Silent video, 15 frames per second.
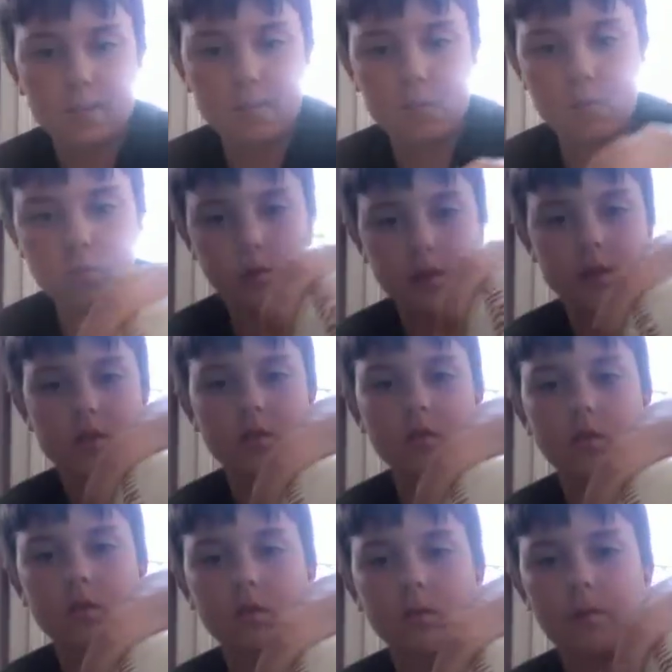your wrist
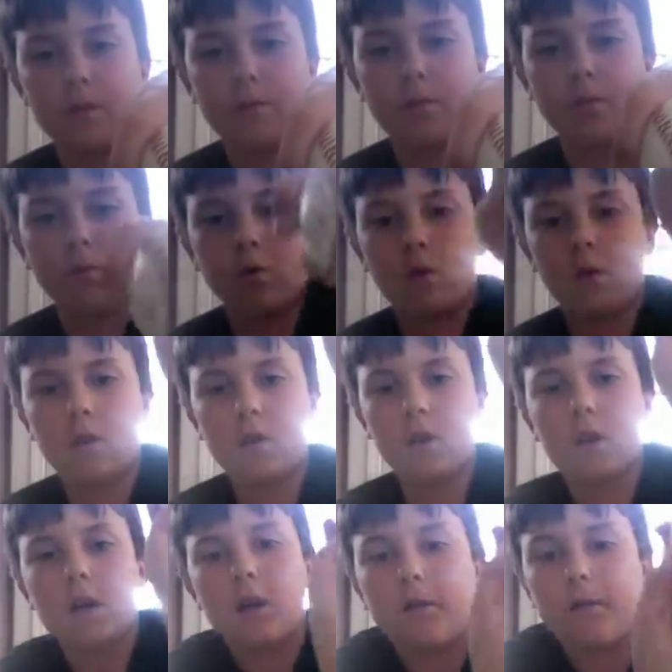a little bit more.
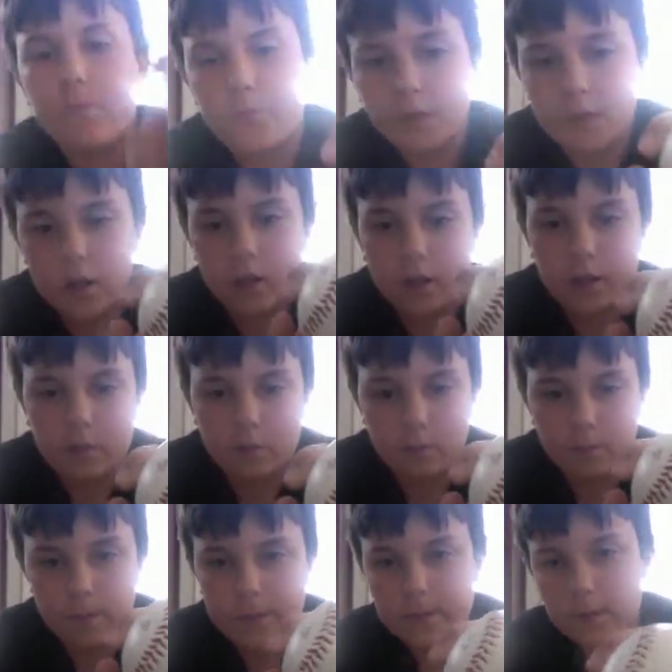And
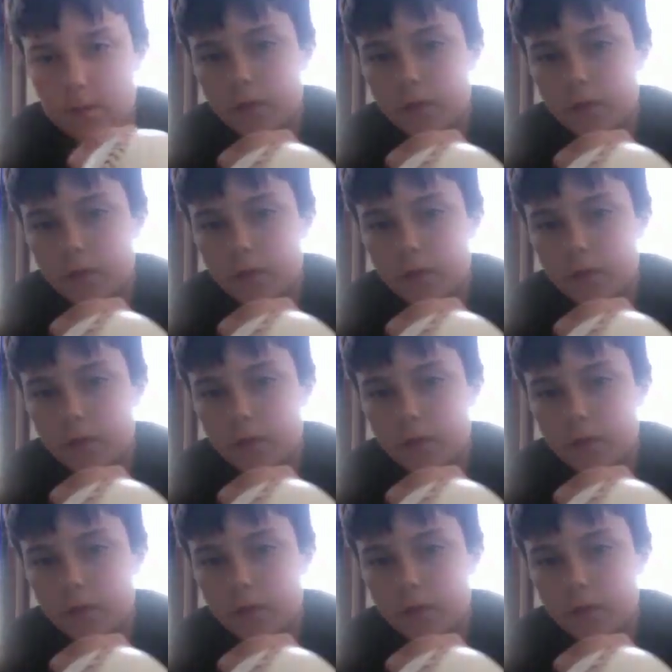basically